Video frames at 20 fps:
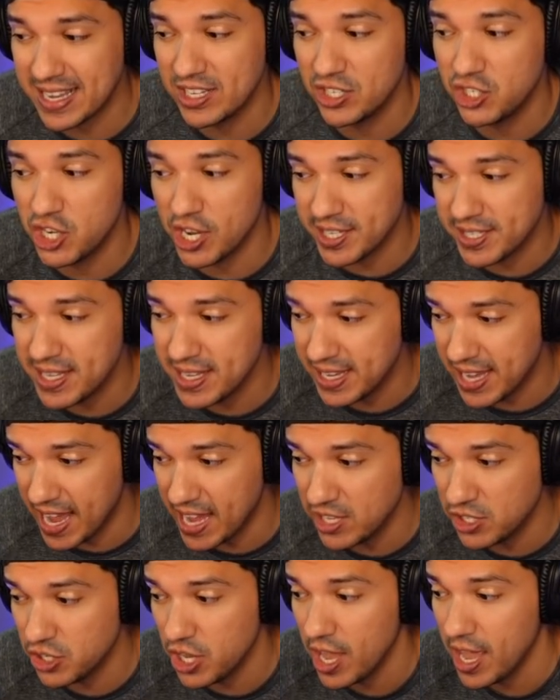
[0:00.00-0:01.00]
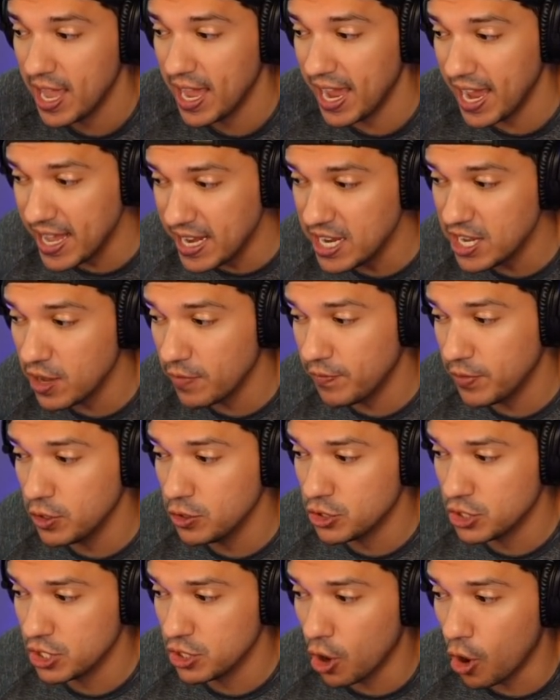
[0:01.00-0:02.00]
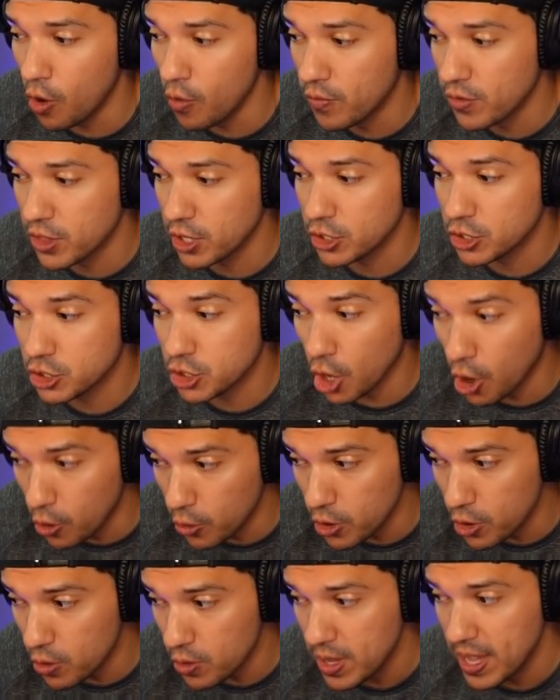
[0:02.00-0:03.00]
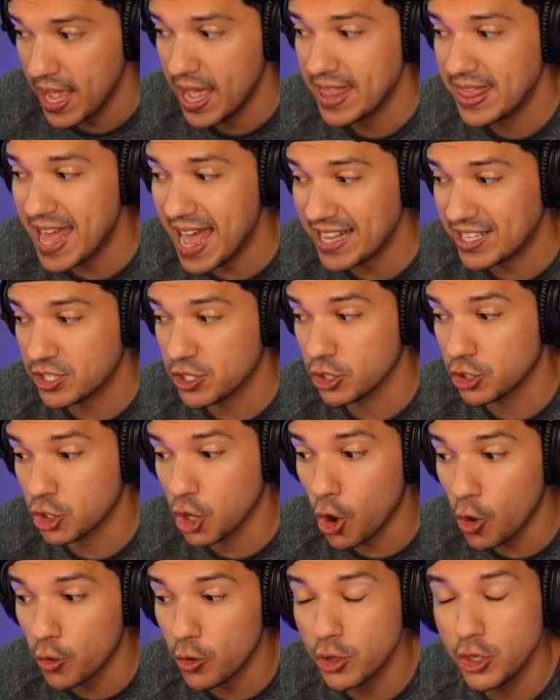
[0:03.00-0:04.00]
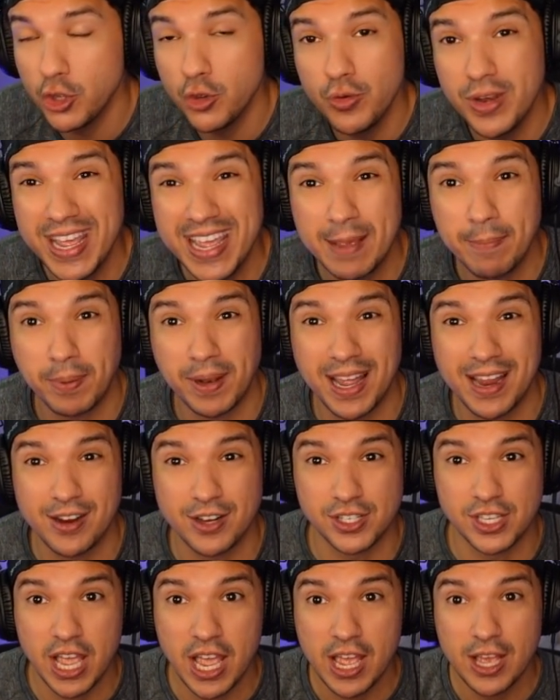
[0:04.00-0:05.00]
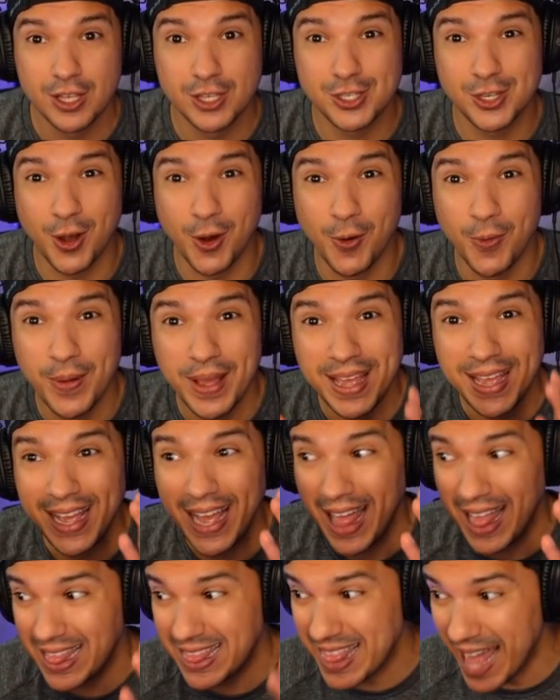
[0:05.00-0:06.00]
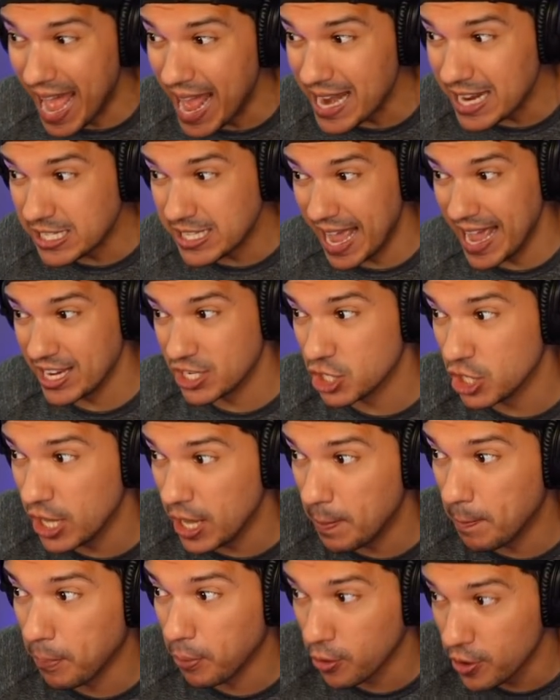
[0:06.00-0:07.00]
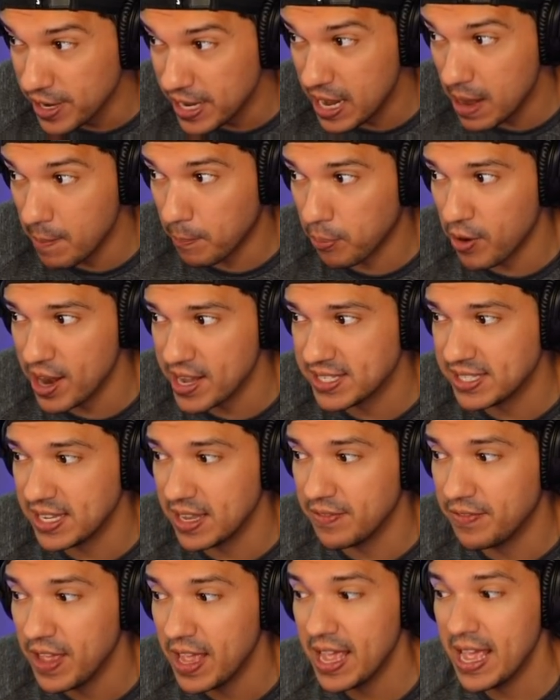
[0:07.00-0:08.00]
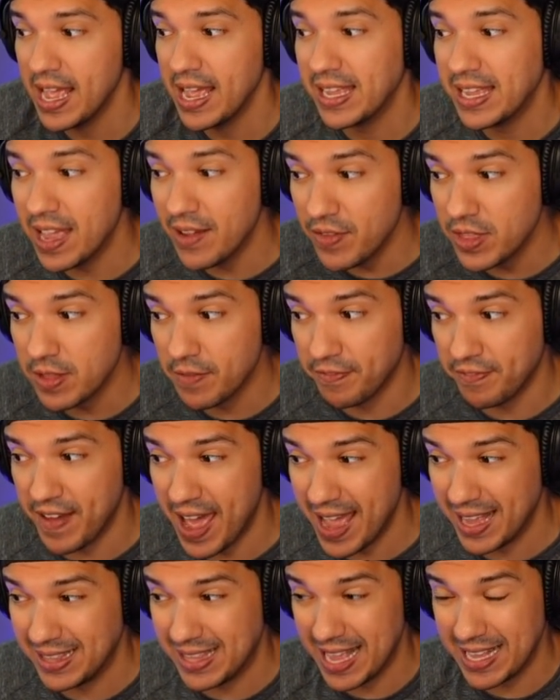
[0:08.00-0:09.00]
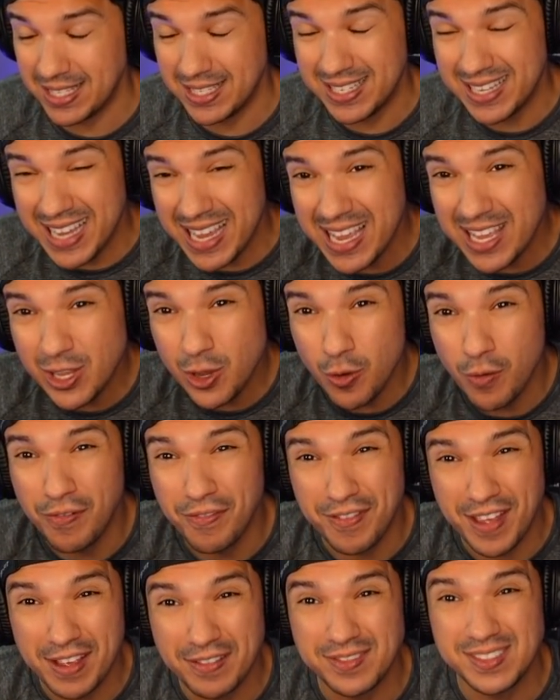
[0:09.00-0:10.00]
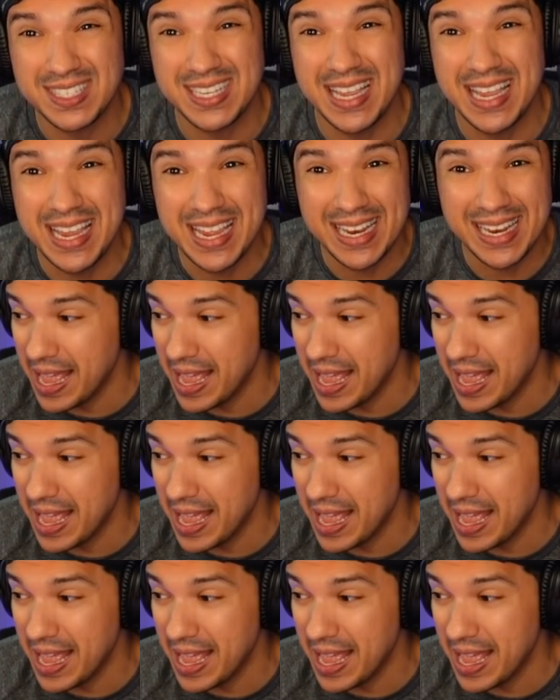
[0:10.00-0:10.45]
just in case any confusion over the total, that's the total unique players. So that is actually pretty impressive given the fact that TU-15